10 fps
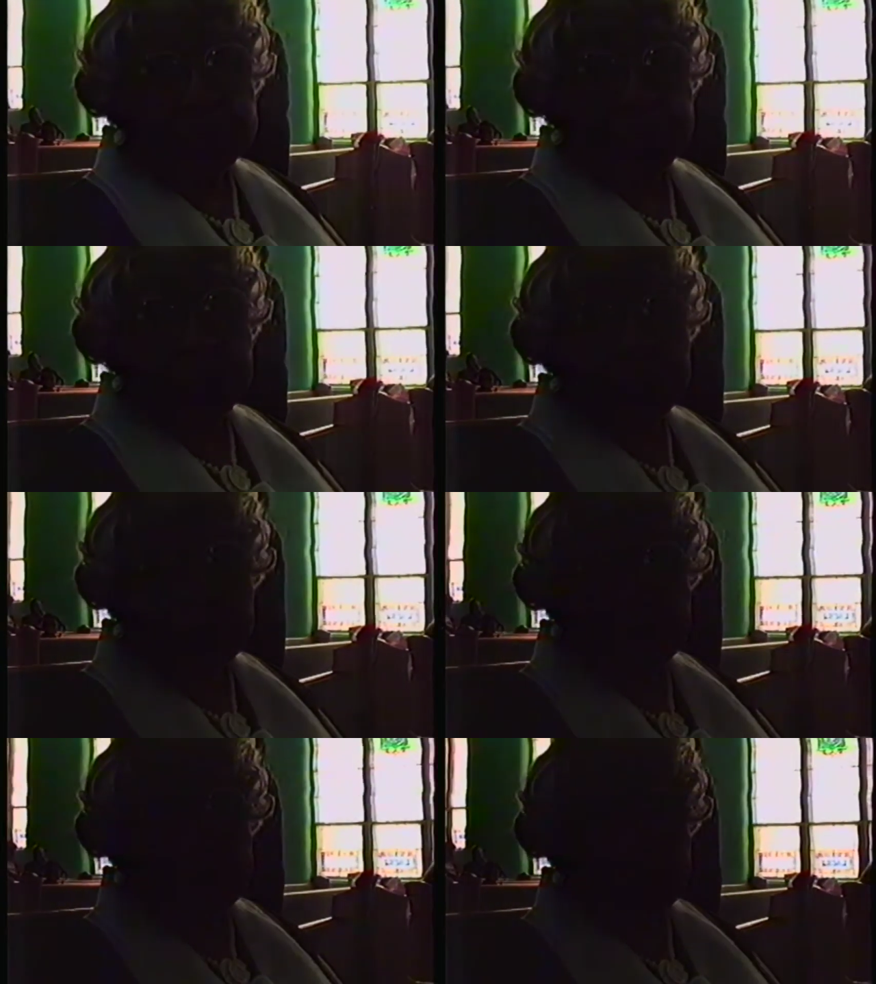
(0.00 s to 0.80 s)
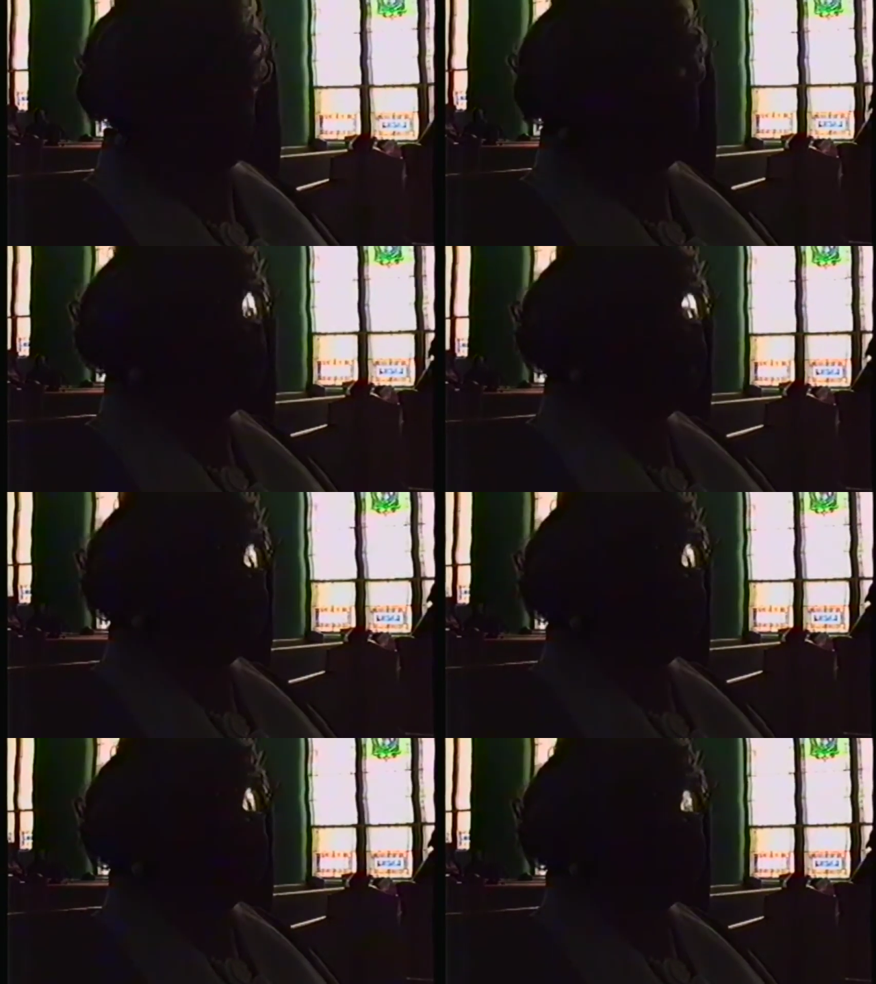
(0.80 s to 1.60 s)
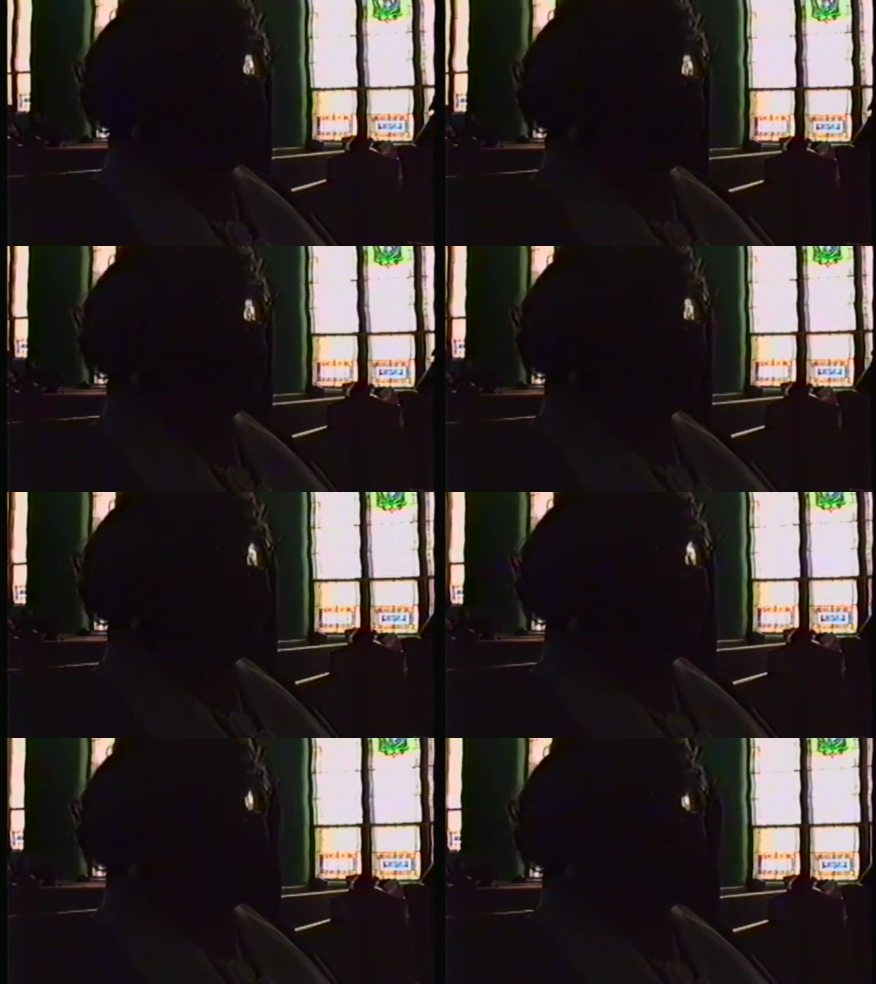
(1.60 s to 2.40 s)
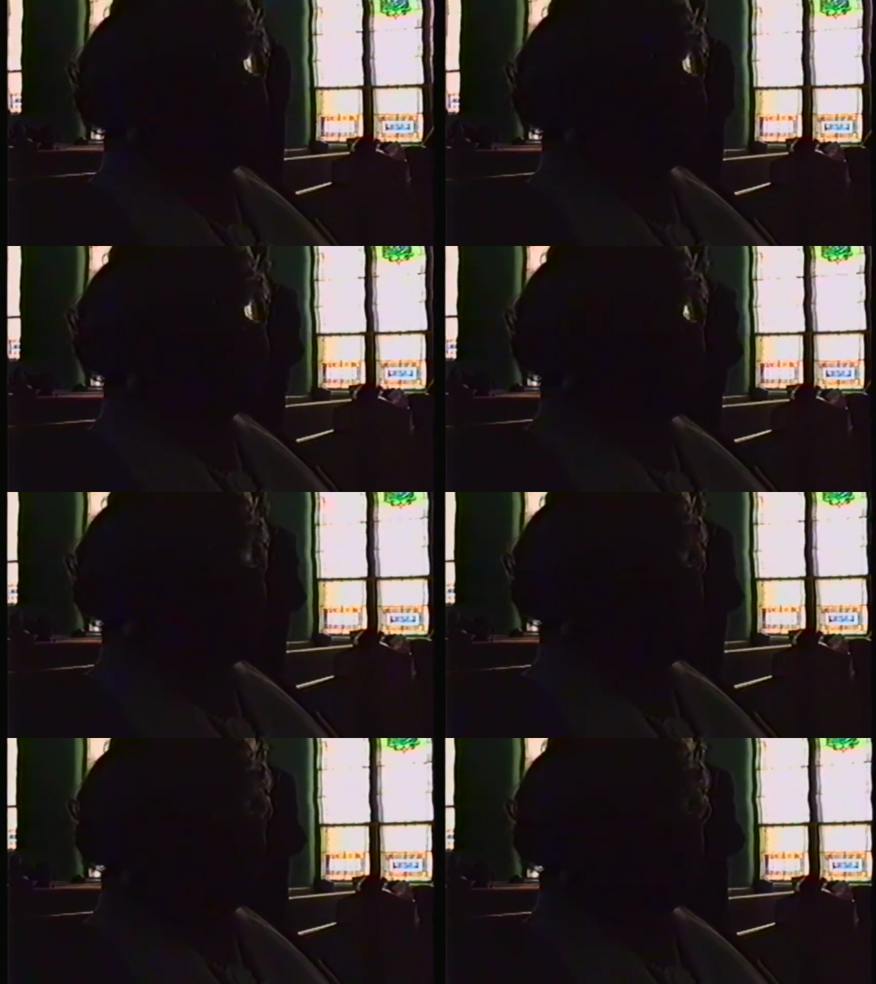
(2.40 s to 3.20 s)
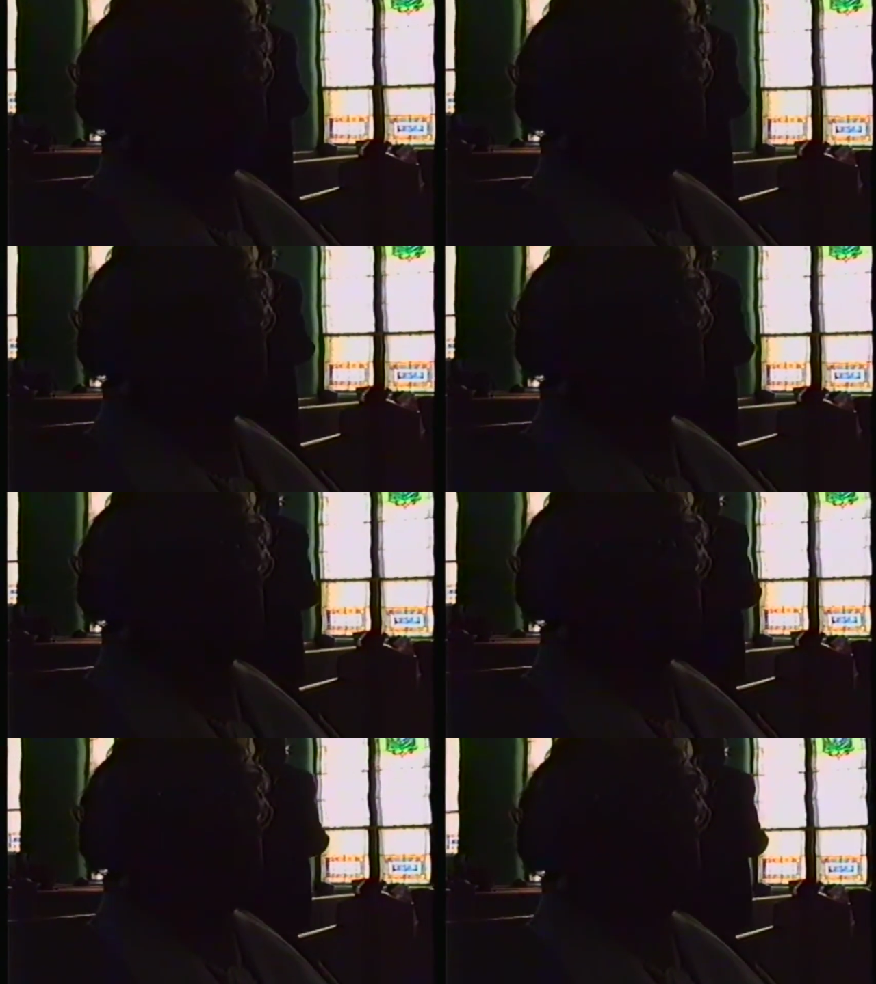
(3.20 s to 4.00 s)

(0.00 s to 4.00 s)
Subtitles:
Nobody's mouth can be seen.